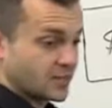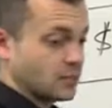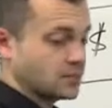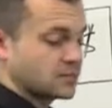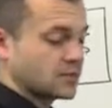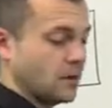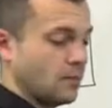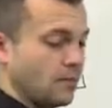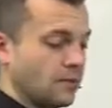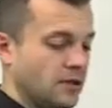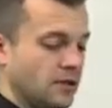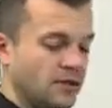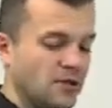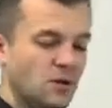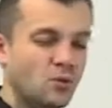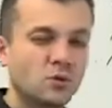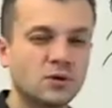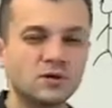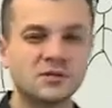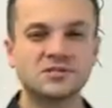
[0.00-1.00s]
sales company,
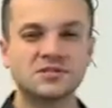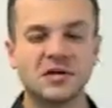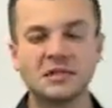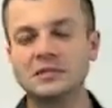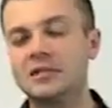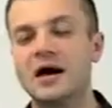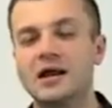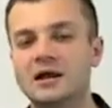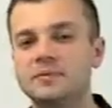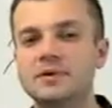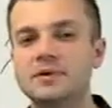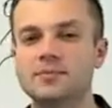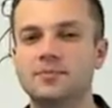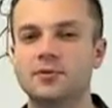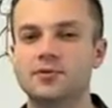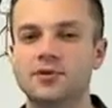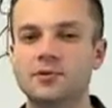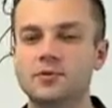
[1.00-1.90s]
there was a lot of people.